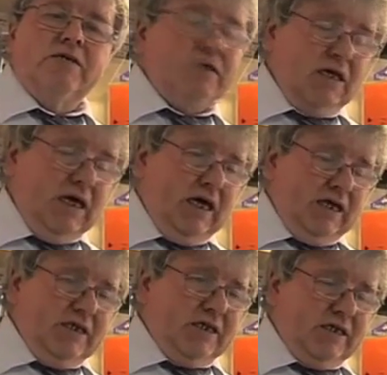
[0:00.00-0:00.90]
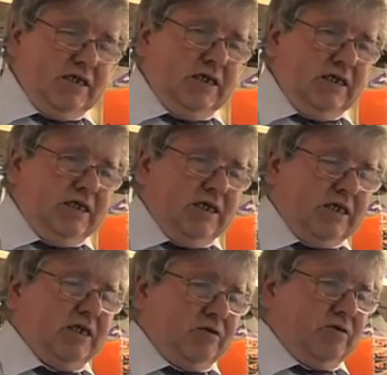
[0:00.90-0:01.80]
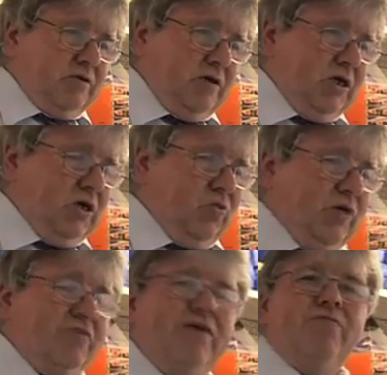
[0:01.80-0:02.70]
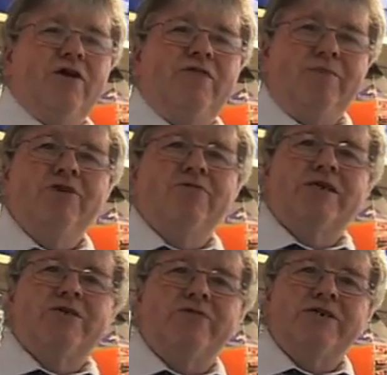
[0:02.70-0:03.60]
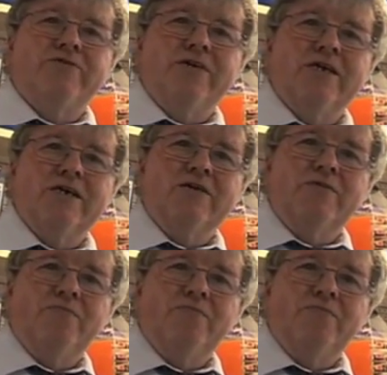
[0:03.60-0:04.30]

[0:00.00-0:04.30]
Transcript: So this is where the family units are going to really, you know.